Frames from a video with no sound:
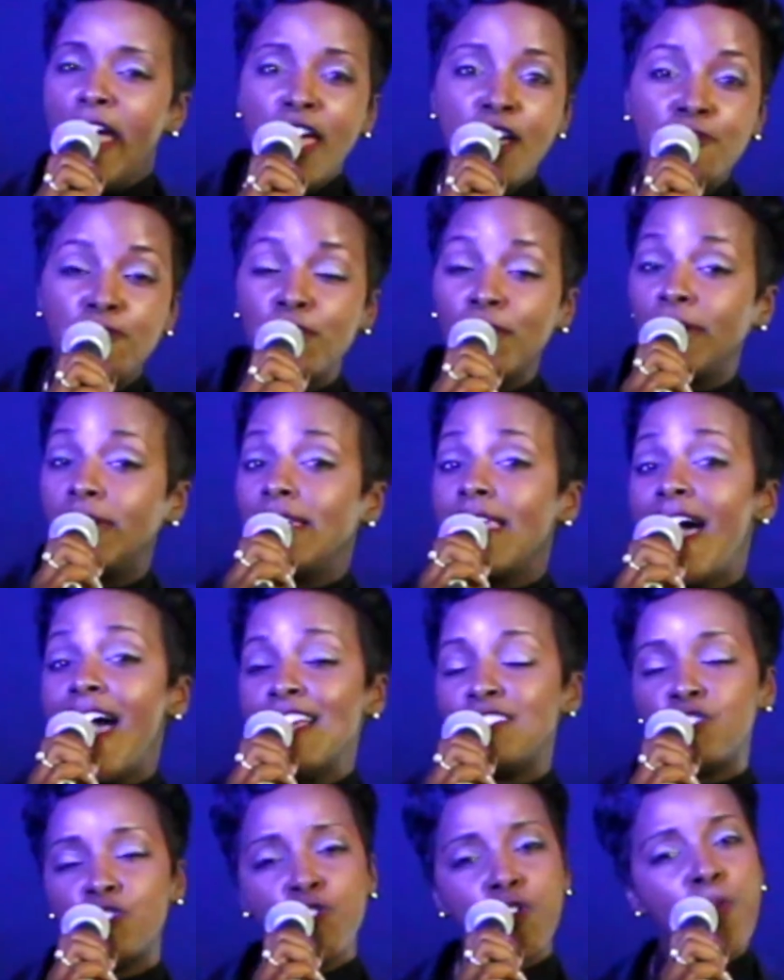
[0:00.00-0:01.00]
If you're
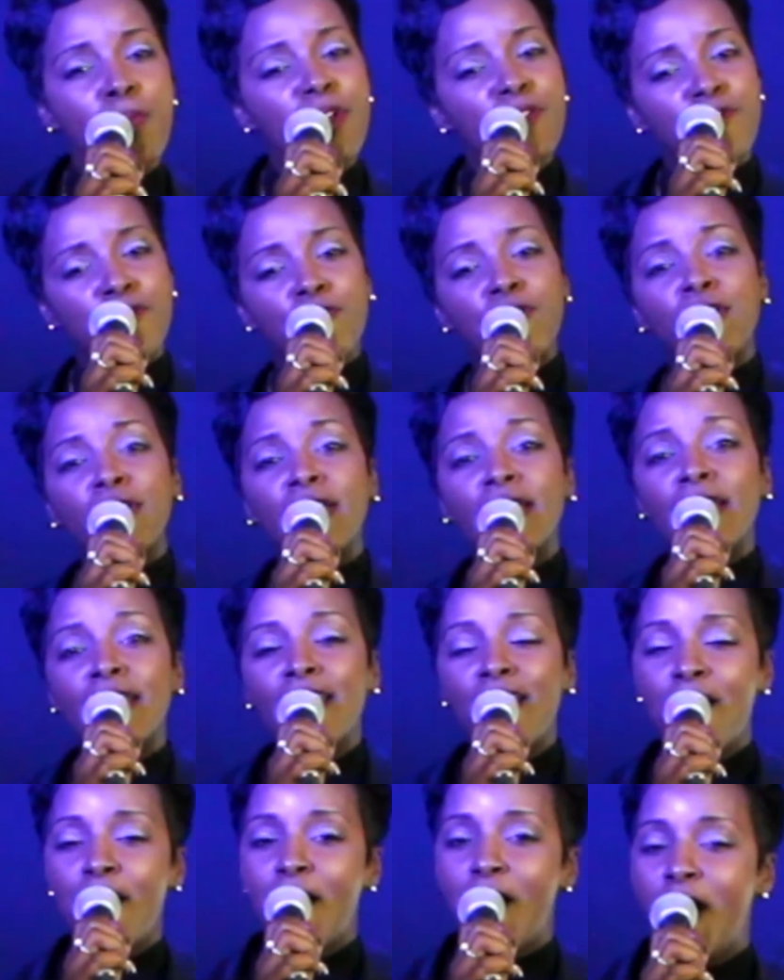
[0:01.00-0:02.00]
glad to be
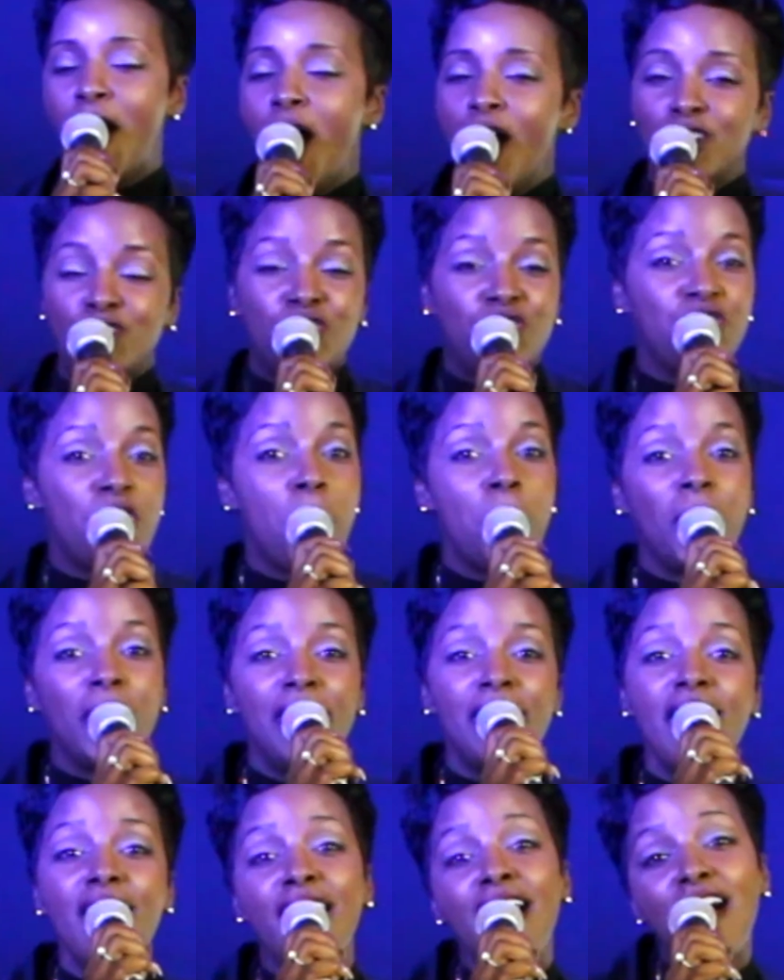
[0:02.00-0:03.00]
free, show
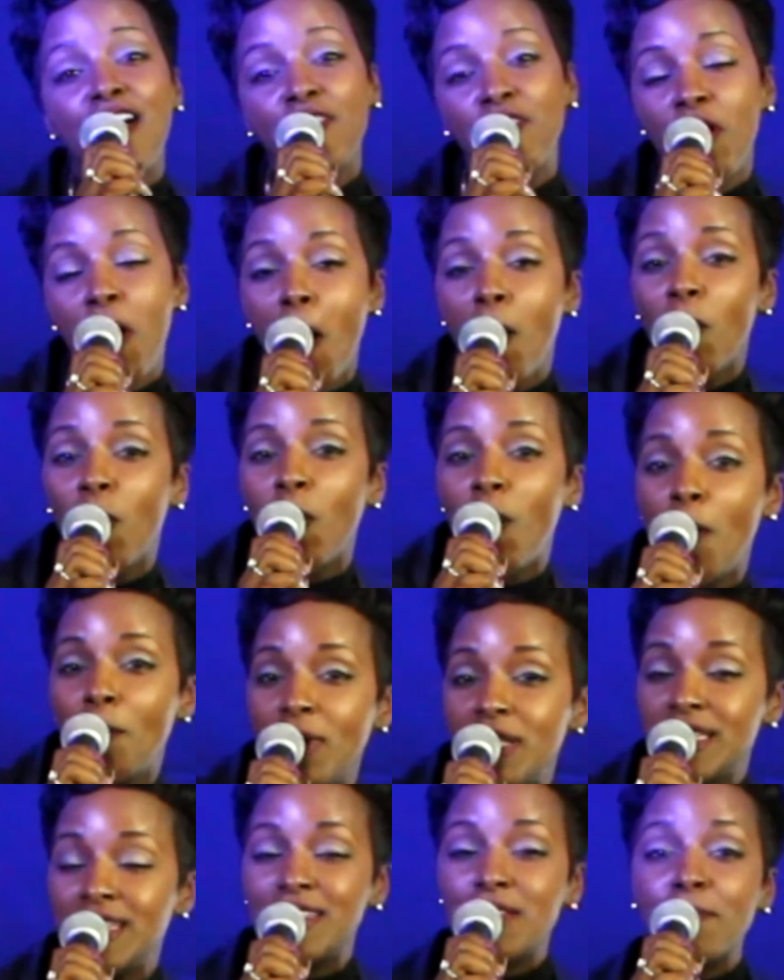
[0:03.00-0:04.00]
another
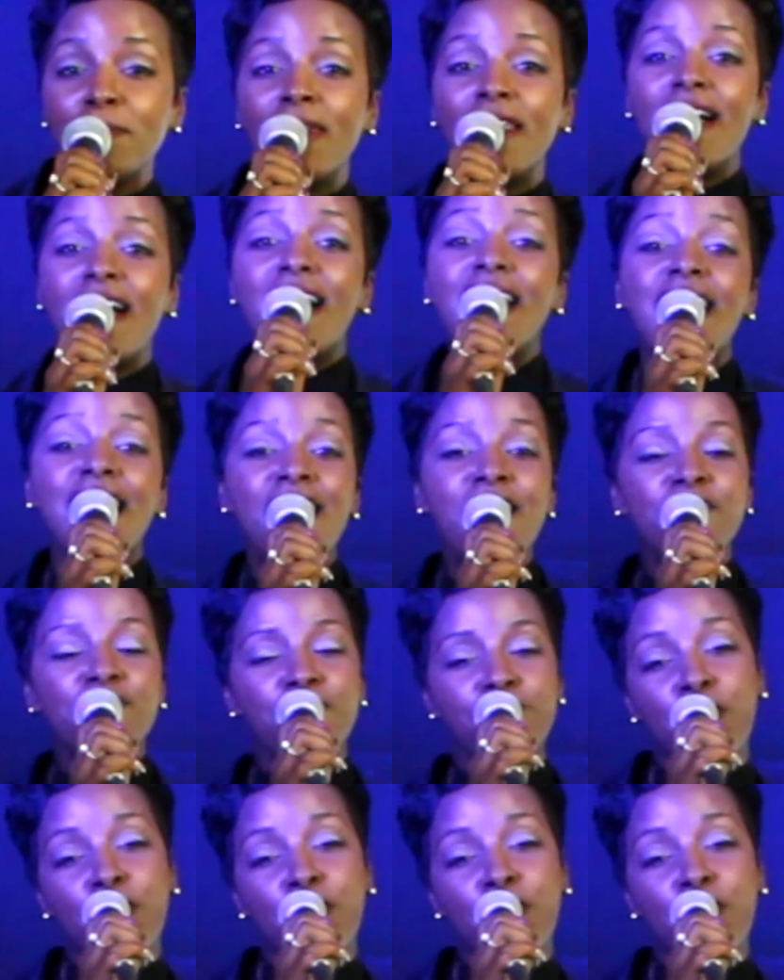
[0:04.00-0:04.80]
woman some love.